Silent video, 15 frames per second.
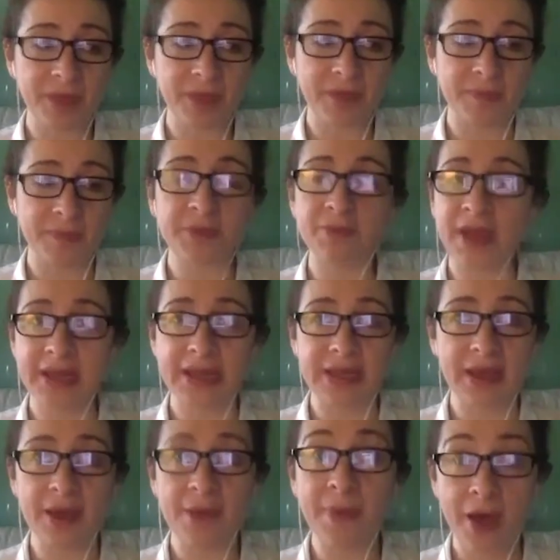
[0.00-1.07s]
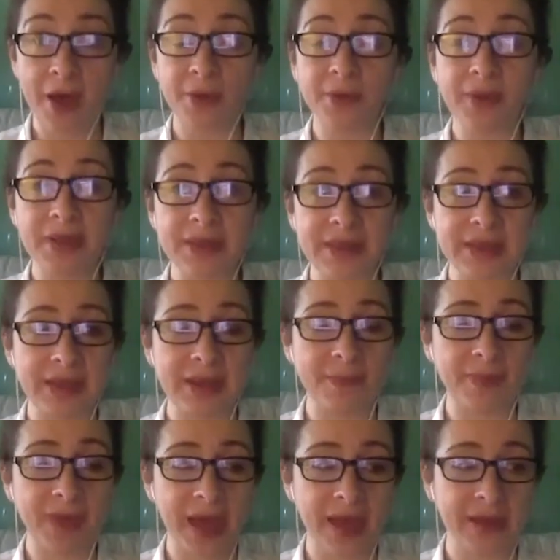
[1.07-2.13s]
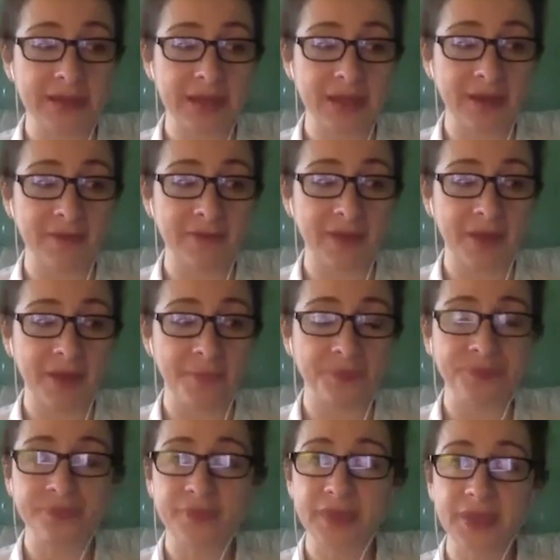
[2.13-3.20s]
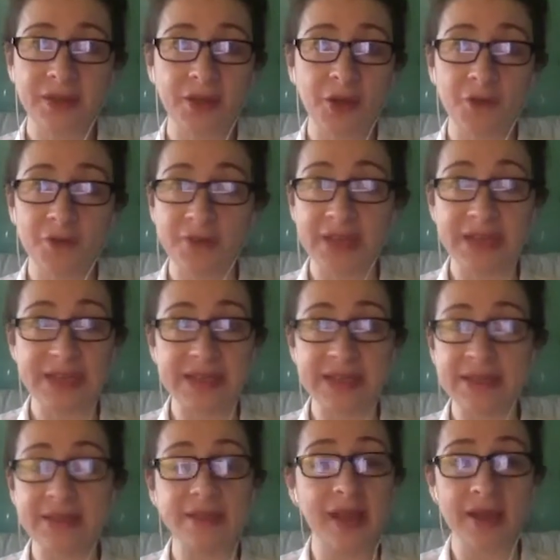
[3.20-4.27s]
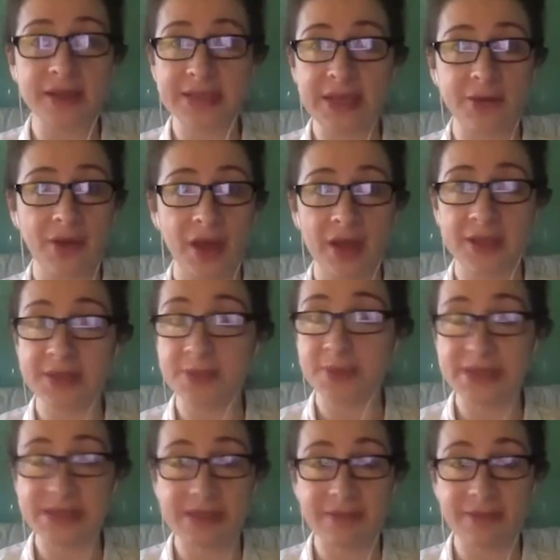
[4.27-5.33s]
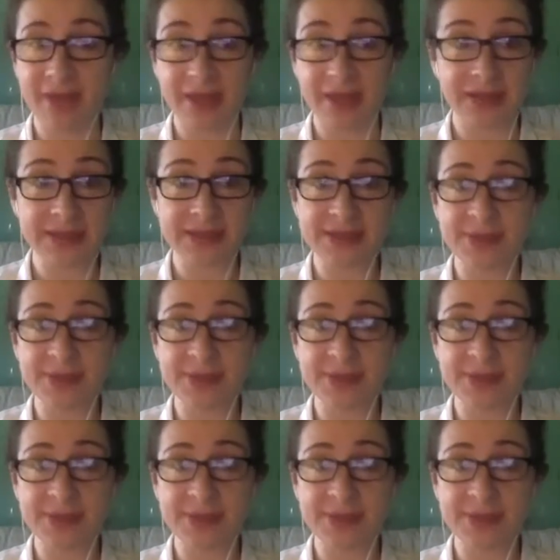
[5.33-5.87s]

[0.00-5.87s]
been writing about the impact of COVID-19 and the lockdown on domestic violence.